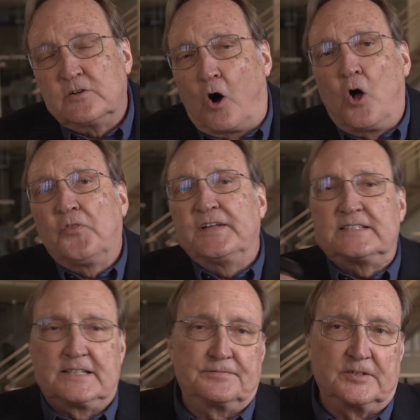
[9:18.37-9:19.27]
all
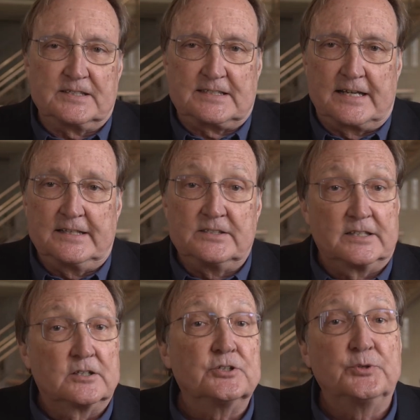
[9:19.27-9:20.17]
these different settings,
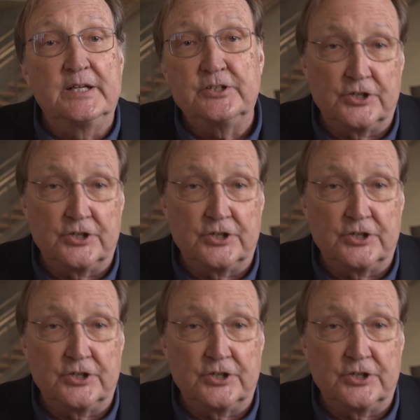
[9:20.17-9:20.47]
including